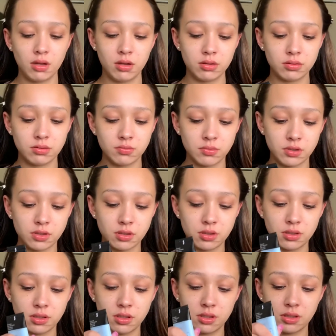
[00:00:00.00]
So I'm just
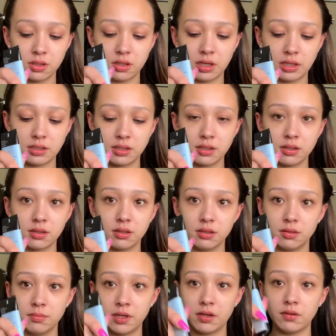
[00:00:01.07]
gonna I take a good
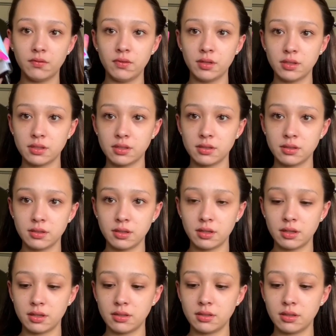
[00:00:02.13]
amount of this, like
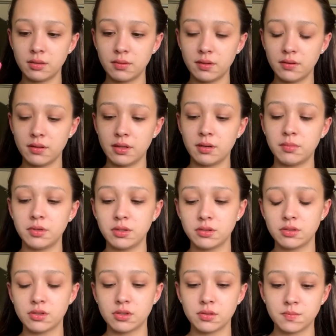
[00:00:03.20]
I take about that
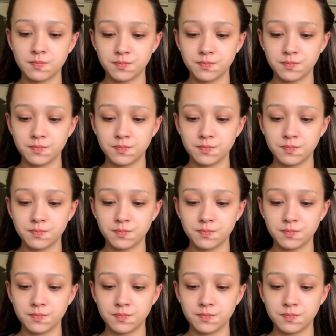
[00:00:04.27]
much,